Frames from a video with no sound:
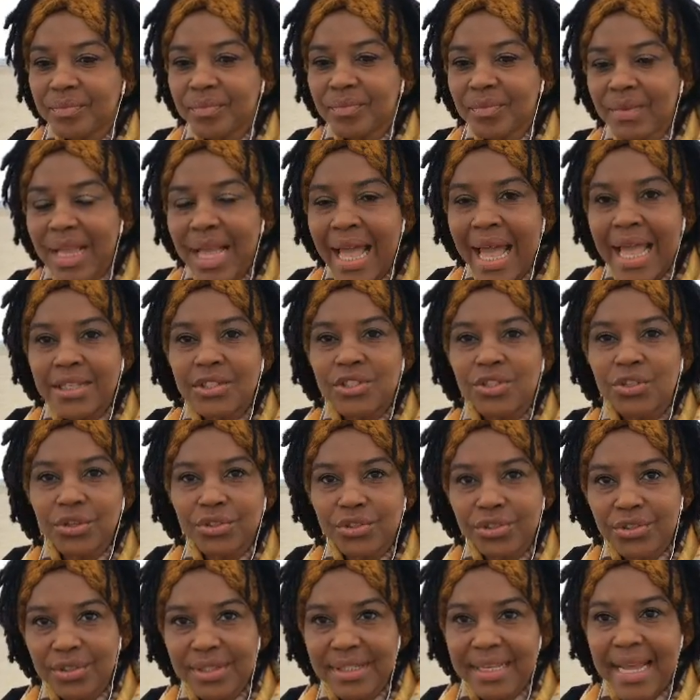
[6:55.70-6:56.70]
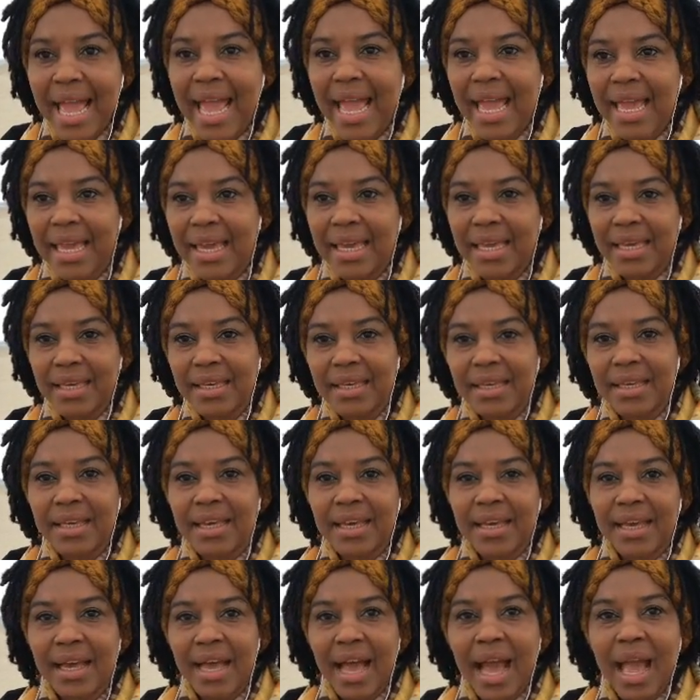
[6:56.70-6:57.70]
And so today,
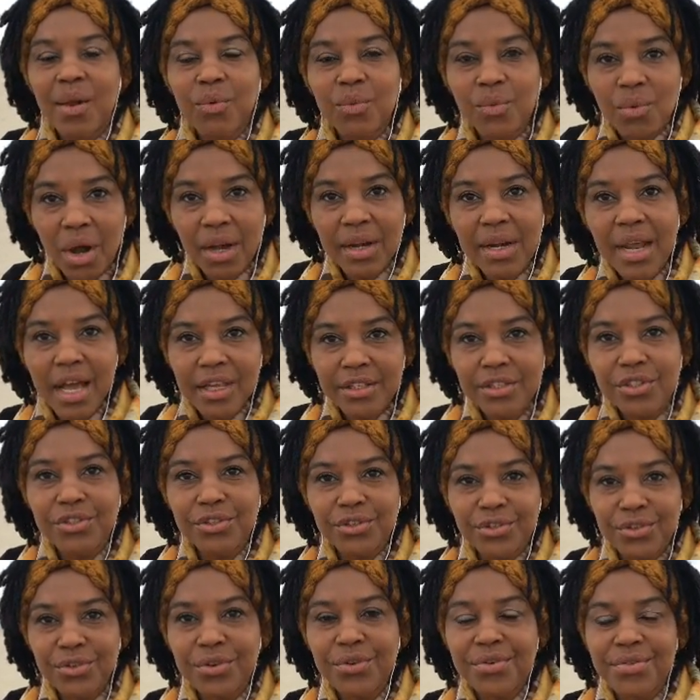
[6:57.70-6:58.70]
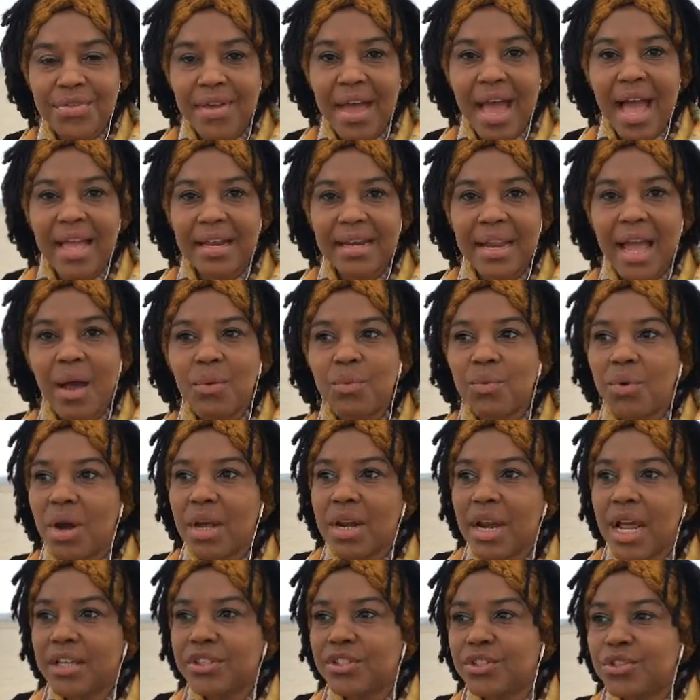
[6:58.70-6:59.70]
I want us to do that. I
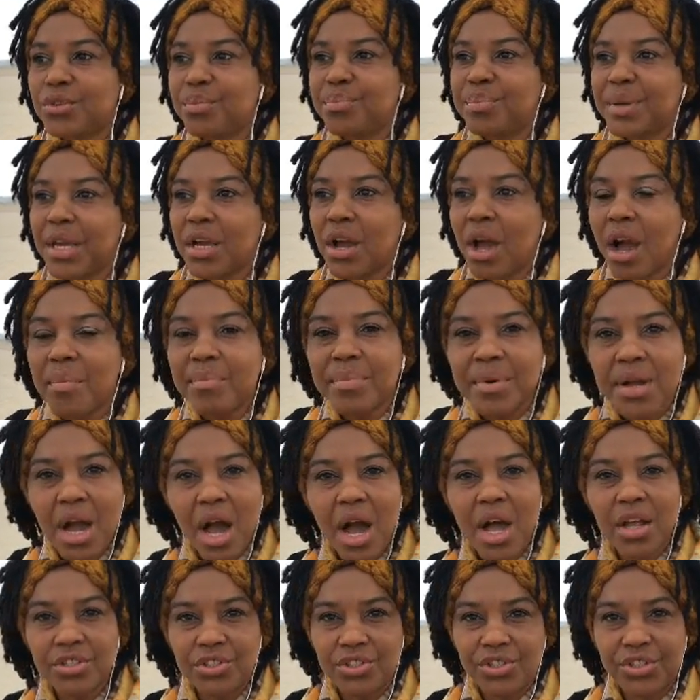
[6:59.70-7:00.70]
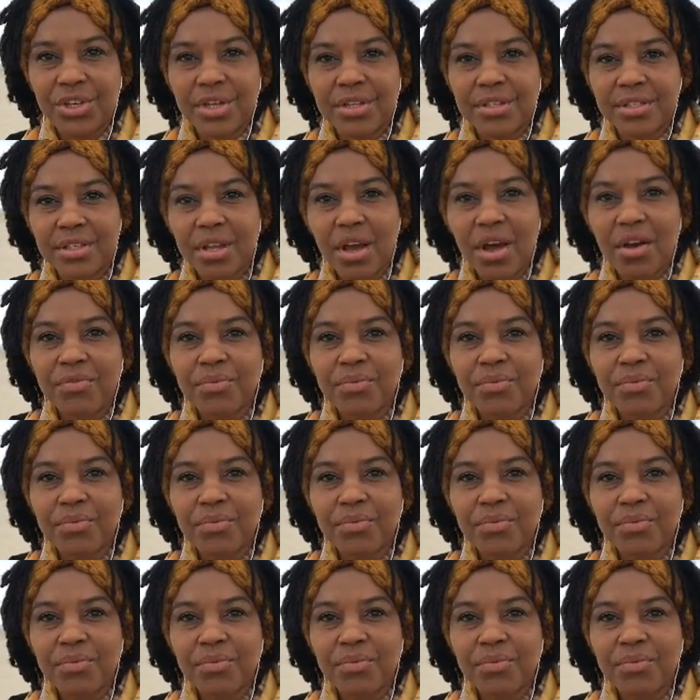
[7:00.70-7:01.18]
want us to become conscious of